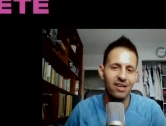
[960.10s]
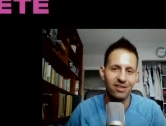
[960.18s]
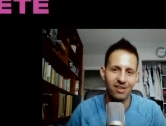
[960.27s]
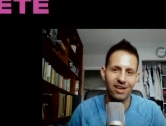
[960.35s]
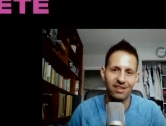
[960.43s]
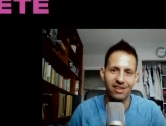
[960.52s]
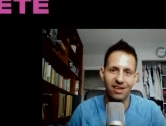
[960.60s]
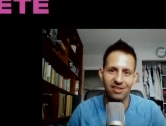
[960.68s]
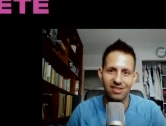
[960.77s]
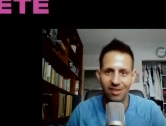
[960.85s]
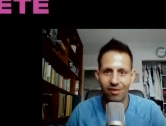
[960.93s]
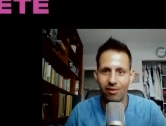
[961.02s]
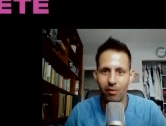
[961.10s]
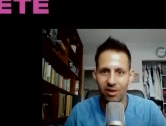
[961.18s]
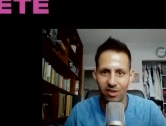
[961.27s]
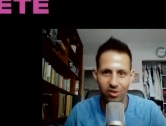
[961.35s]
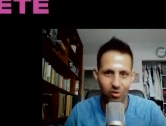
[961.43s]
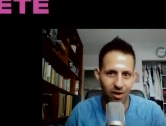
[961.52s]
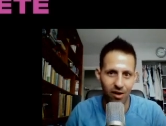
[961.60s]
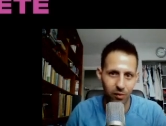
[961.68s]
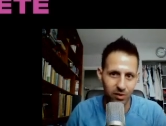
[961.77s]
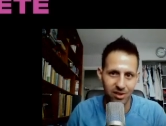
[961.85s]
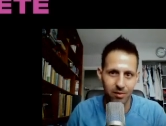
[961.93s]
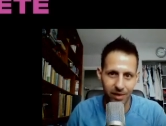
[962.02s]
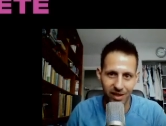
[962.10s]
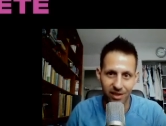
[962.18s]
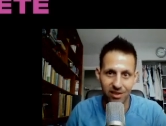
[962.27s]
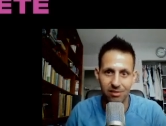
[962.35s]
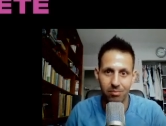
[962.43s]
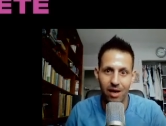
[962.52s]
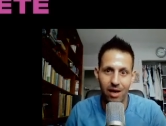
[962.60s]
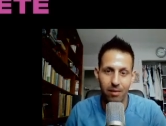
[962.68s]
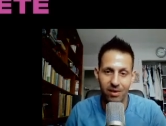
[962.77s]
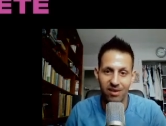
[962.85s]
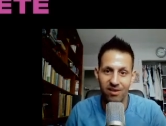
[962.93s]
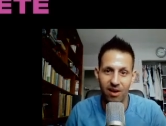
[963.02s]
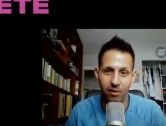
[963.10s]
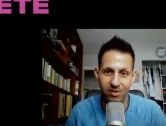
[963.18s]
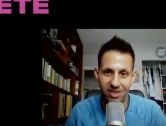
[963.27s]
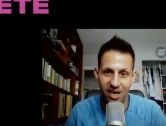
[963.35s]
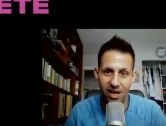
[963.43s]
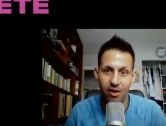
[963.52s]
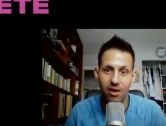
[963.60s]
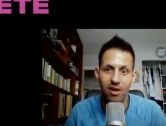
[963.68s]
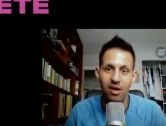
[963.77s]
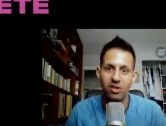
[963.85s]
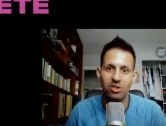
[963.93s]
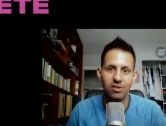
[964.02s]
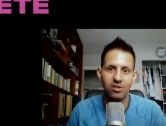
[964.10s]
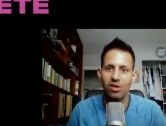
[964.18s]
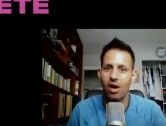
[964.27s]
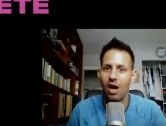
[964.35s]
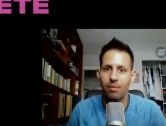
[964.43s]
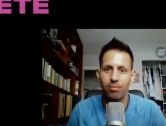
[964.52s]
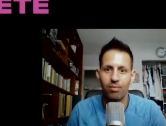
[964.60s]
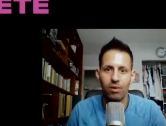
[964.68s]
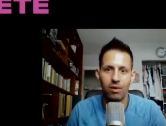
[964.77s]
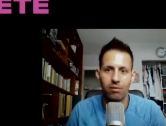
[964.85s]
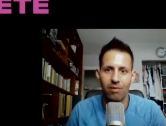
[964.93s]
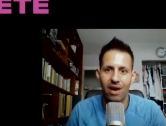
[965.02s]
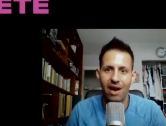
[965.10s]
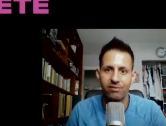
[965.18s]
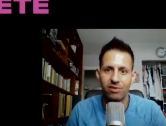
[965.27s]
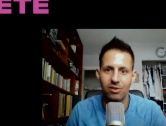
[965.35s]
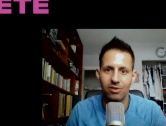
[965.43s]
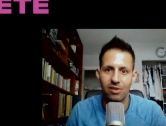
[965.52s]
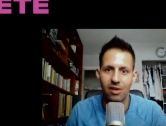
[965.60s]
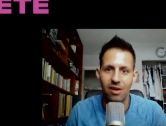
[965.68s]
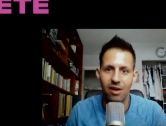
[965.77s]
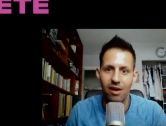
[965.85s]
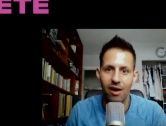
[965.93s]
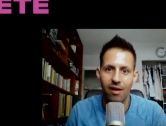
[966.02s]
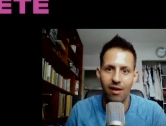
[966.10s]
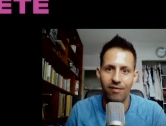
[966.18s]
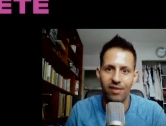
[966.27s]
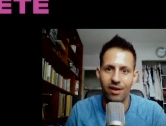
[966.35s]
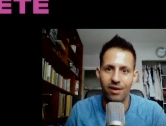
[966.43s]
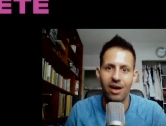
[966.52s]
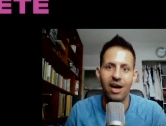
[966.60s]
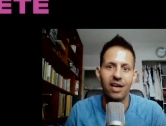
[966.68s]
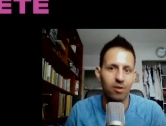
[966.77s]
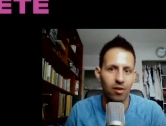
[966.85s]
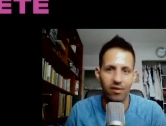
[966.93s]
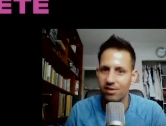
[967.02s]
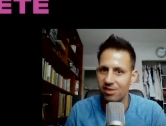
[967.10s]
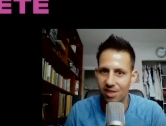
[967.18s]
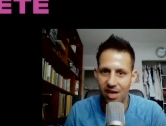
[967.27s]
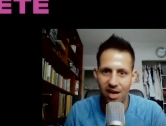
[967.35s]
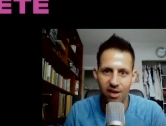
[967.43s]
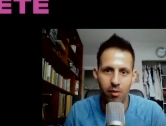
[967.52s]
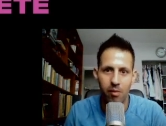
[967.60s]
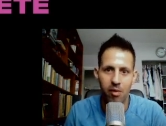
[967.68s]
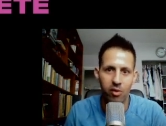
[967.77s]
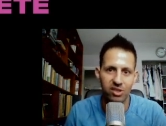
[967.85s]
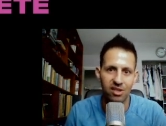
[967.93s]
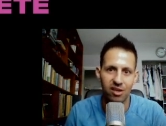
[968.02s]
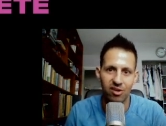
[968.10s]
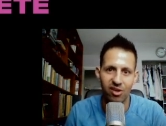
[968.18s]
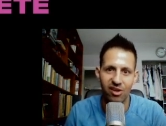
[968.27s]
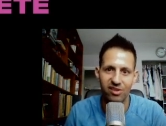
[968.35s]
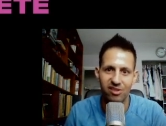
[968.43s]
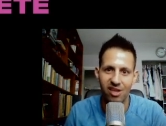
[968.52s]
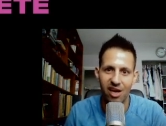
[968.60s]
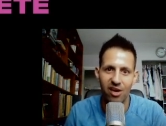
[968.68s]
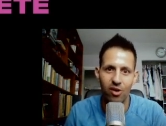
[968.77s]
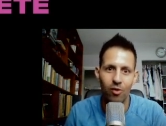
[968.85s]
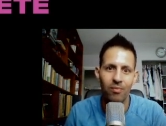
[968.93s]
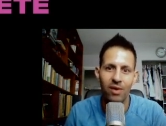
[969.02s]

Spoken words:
I think still the one in Toronto was the biggest. My opinion, I was there, top row of the rafters. I call it the Sky Dome. I'm always going to call it the Sky Dome.